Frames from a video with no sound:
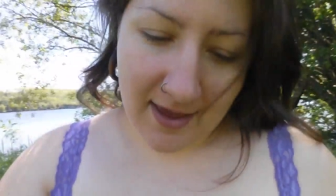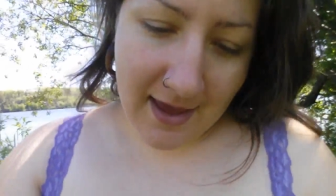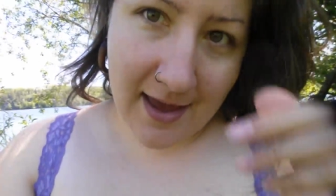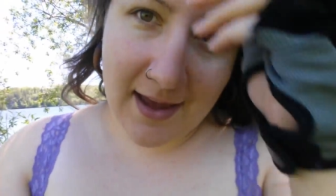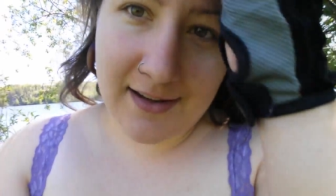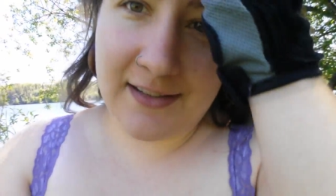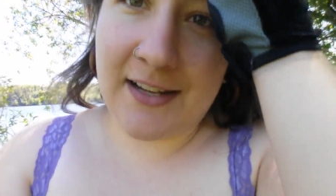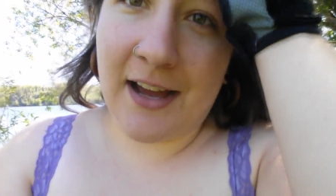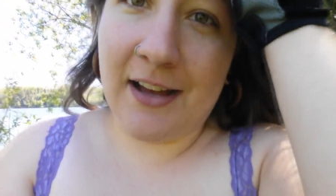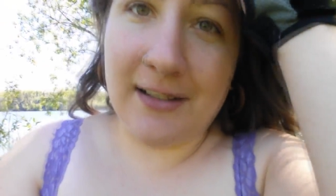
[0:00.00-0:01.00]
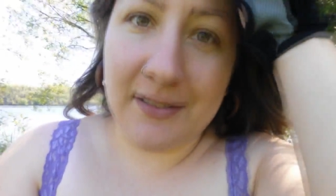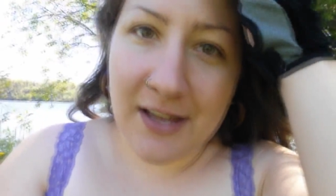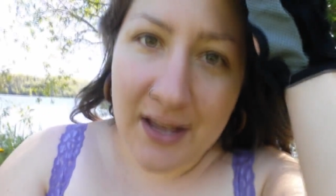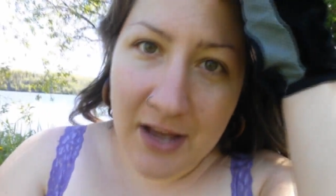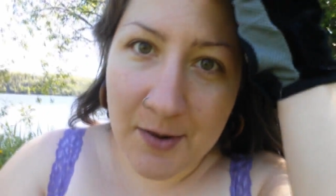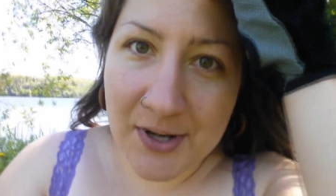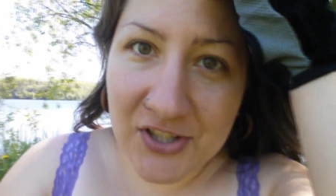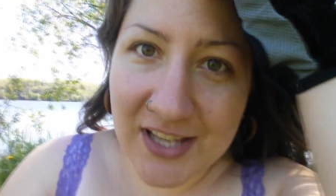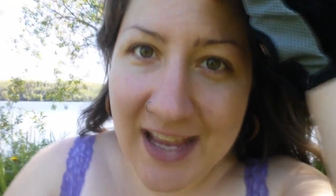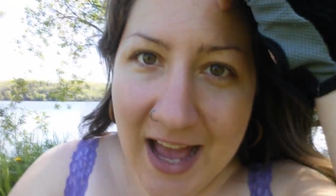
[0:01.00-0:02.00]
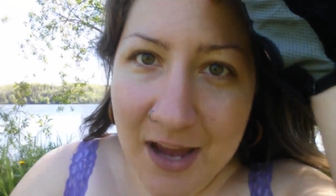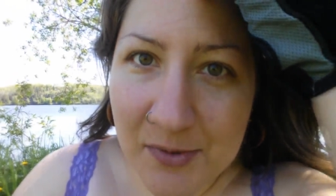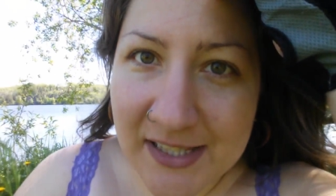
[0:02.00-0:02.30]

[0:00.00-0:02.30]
And uh, originally I